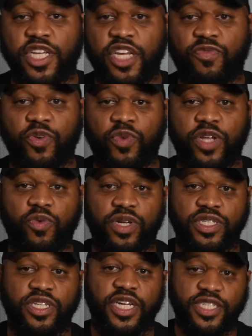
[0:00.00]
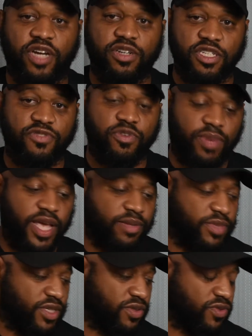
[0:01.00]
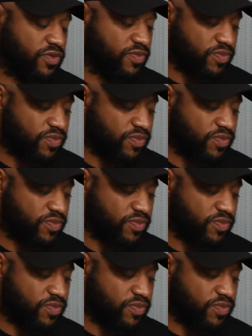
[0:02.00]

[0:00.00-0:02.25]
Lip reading: if we really want to change outcomes for Black males.